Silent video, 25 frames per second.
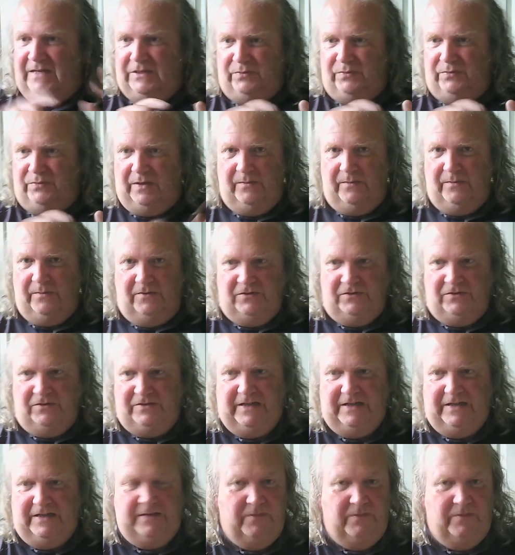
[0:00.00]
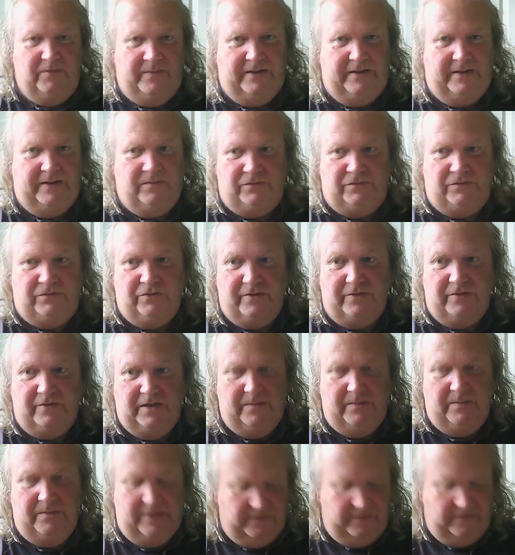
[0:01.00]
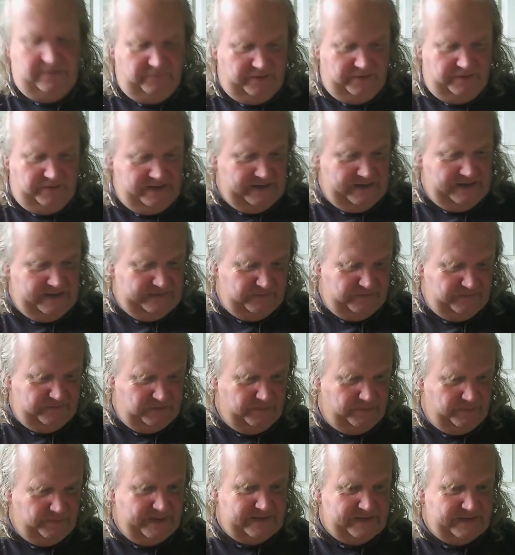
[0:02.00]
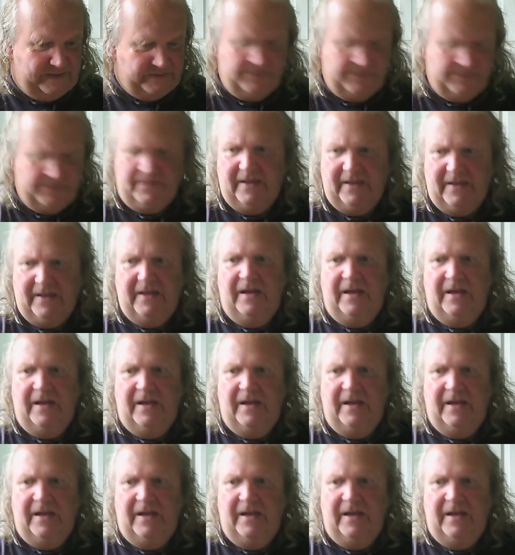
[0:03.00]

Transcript: That's what I want to tell you about, talking about running out of space.